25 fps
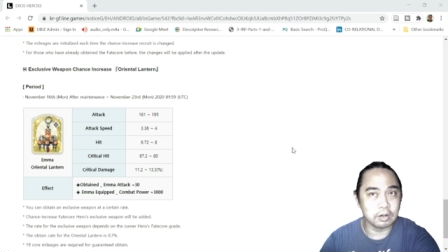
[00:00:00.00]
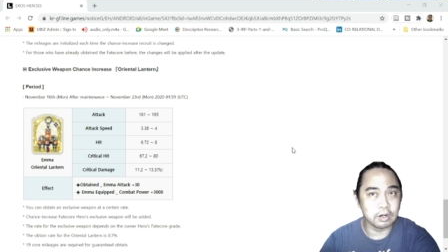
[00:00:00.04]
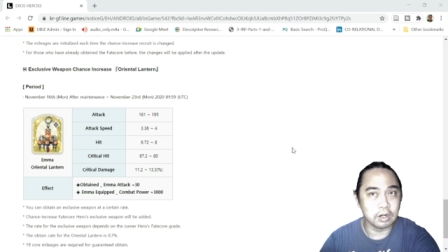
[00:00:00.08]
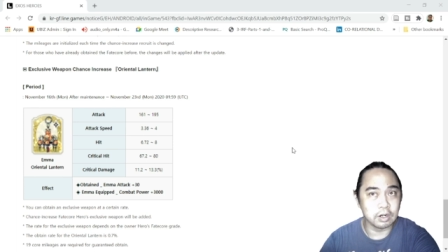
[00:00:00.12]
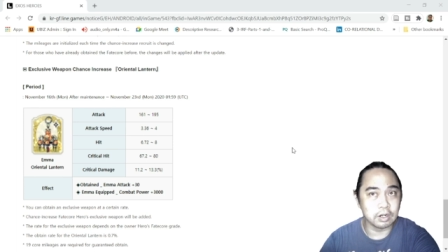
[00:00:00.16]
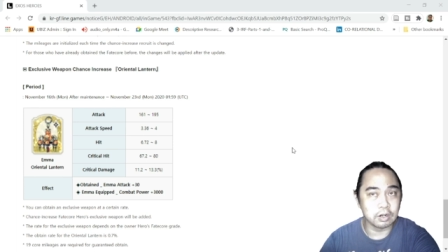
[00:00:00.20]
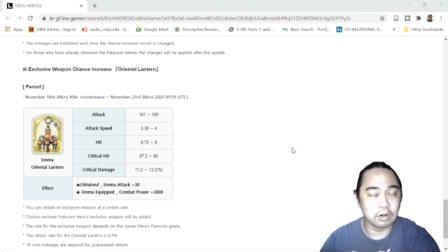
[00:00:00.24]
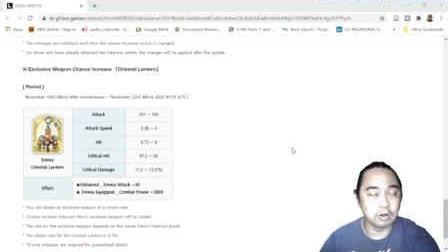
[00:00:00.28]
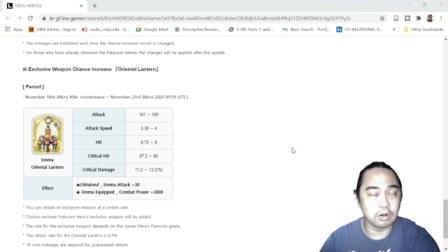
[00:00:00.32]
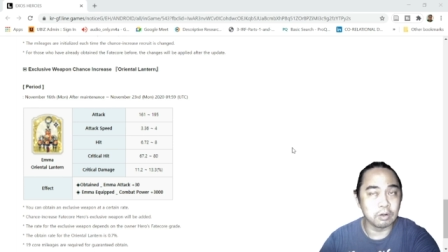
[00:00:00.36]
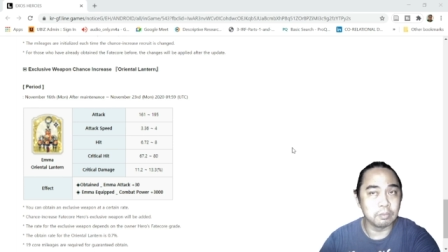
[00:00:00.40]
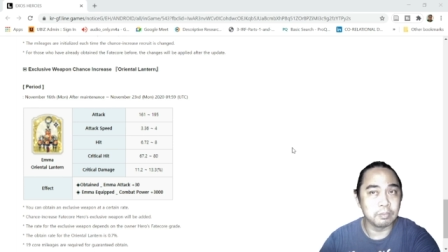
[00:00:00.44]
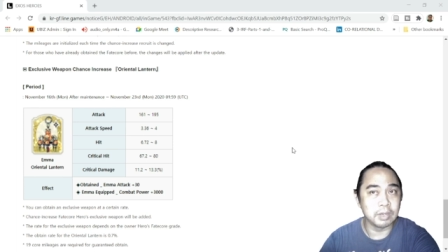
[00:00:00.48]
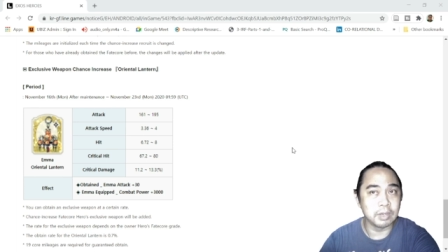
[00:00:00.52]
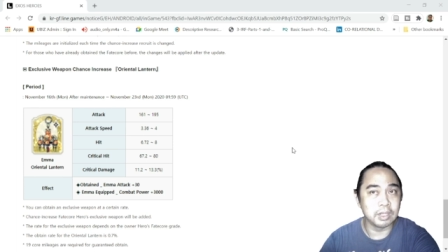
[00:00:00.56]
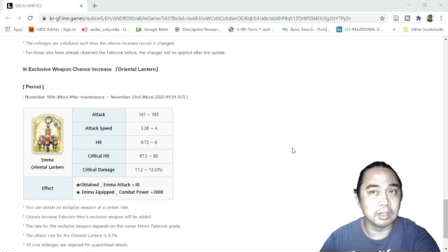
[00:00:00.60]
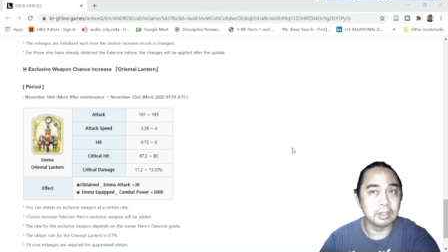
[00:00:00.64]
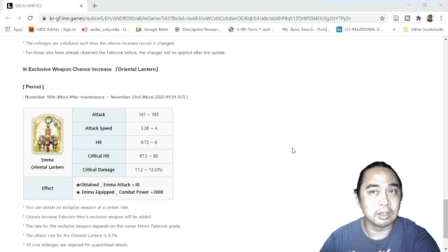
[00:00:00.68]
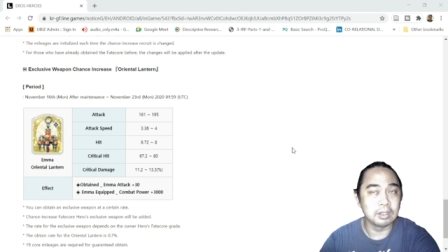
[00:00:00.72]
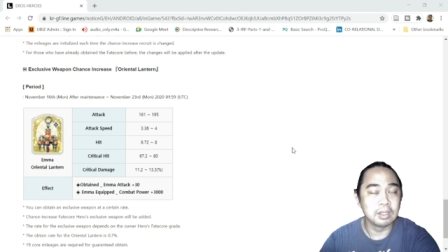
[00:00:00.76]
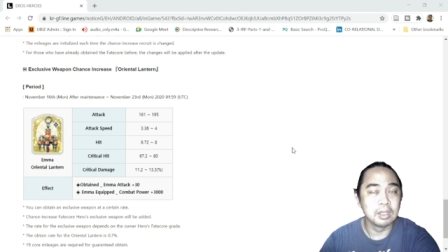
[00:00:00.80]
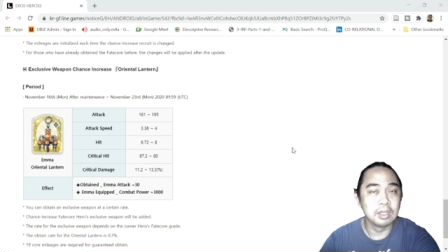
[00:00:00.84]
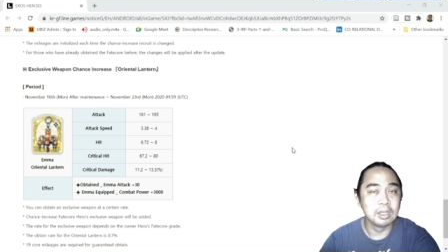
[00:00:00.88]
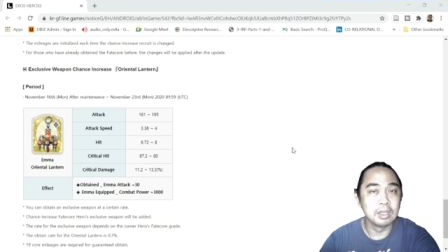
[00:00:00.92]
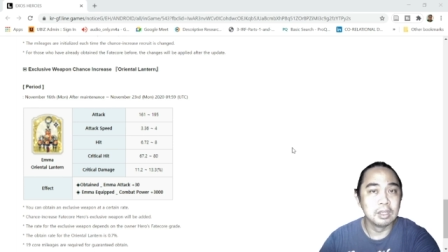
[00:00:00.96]
her combat
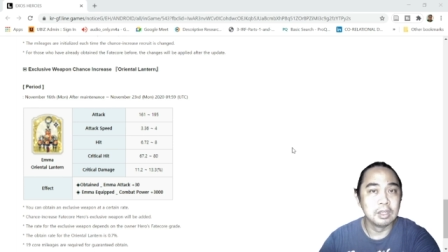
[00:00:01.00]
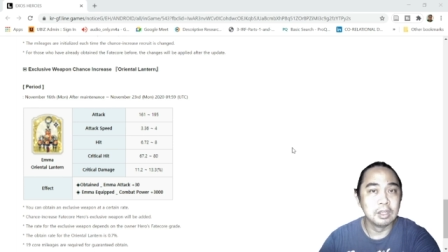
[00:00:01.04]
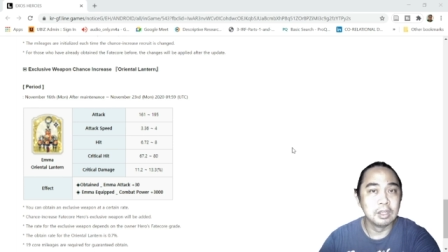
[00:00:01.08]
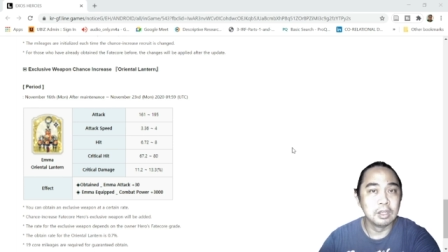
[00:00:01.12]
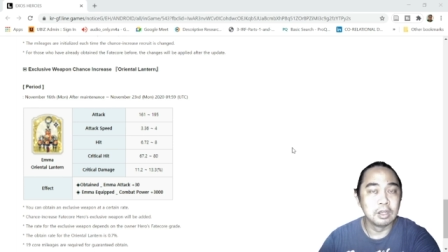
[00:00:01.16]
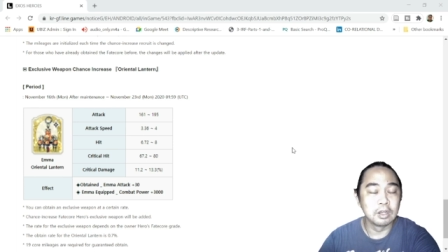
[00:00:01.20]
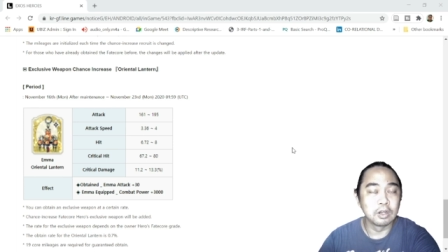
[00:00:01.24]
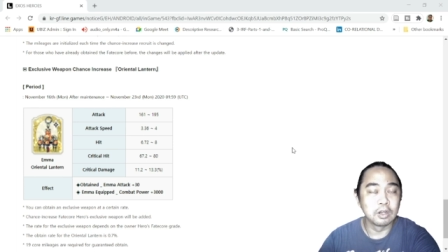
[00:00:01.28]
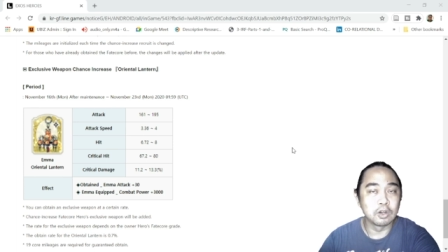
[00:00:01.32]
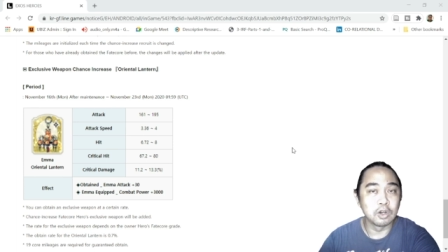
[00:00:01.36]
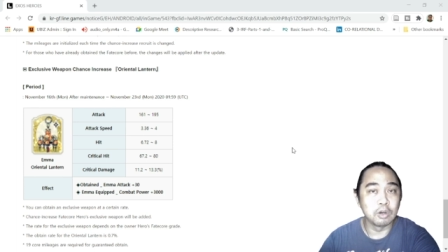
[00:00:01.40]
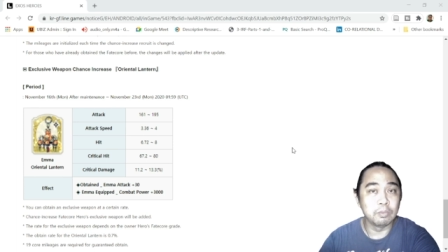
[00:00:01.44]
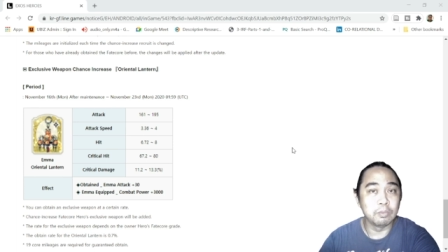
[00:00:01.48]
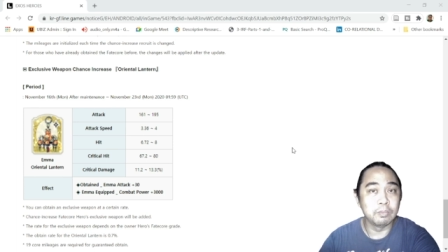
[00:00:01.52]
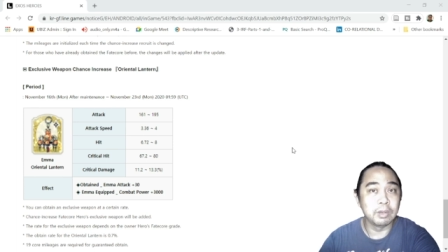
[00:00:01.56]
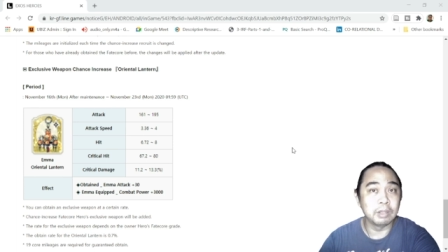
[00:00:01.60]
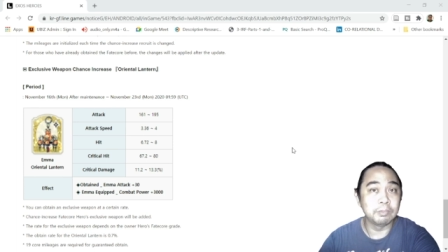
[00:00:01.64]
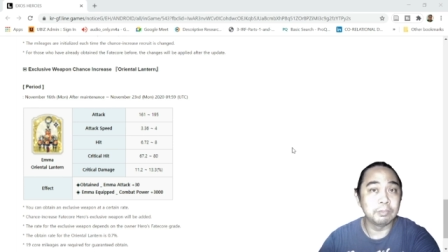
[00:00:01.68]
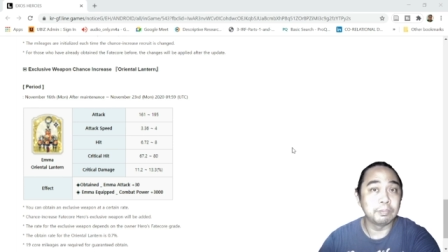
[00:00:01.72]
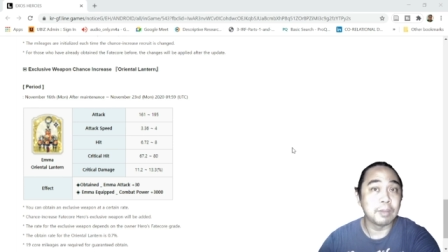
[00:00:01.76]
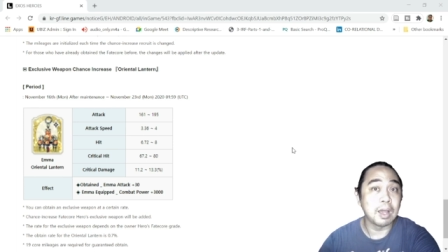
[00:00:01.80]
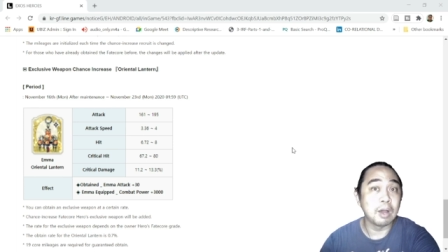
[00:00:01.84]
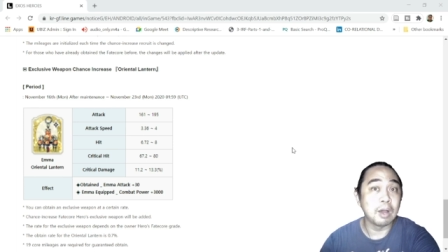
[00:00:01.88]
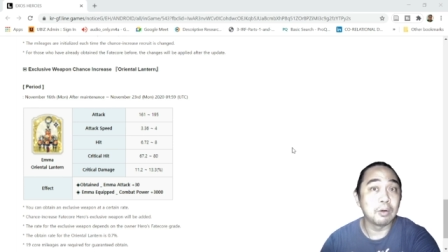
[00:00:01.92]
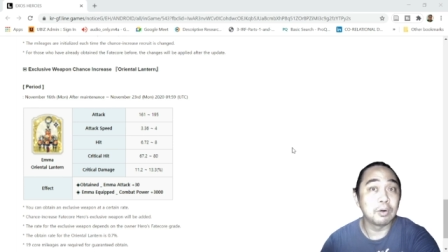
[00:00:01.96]

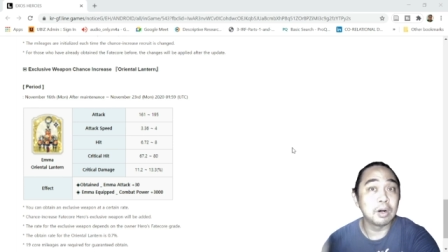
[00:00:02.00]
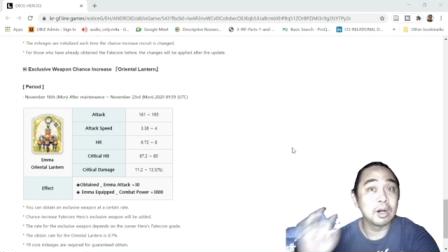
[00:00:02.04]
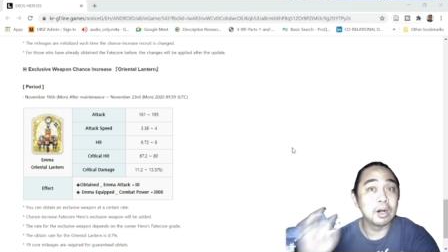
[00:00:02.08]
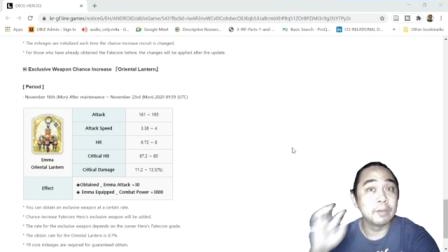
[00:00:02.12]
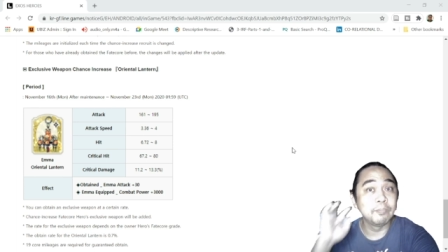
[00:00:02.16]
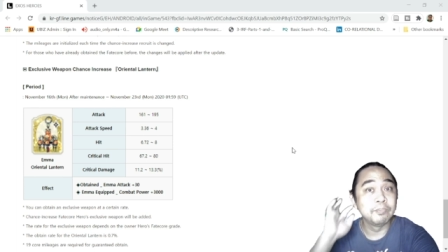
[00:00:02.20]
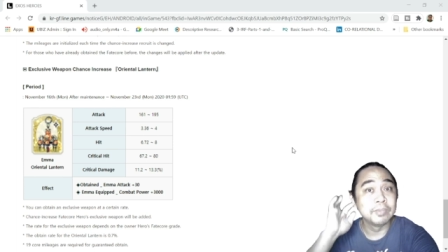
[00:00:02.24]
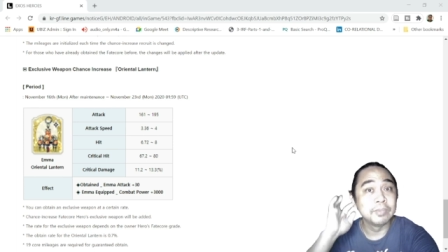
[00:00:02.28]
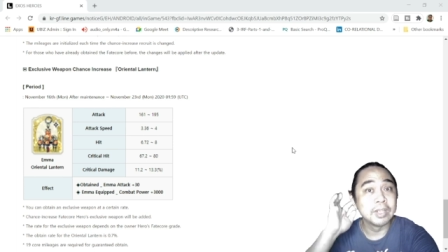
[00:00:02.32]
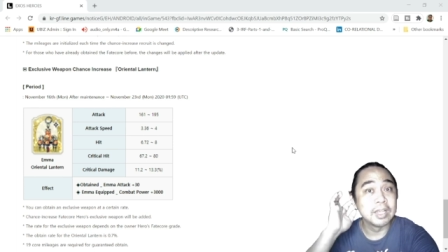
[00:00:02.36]
combat power,